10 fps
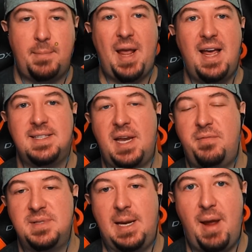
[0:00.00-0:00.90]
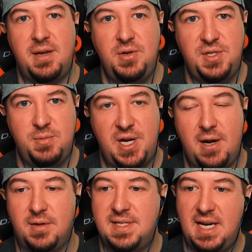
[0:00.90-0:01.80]
up guys, here from the Zan YouTube
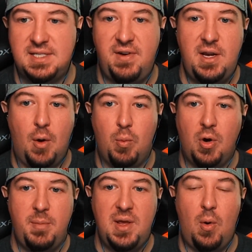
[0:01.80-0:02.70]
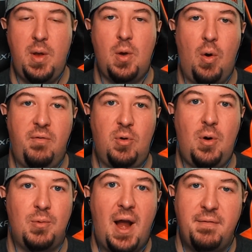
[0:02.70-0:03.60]
channel. In today's video, we're gonna be going over a
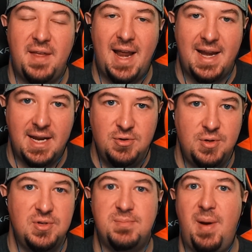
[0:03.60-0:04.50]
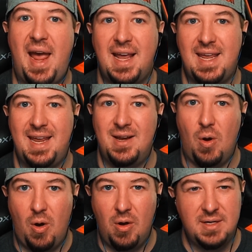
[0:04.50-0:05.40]
route that I introduced back in
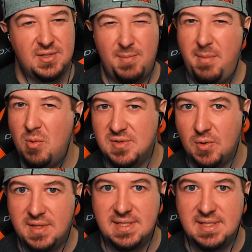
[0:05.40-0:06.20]
August, maybe it was early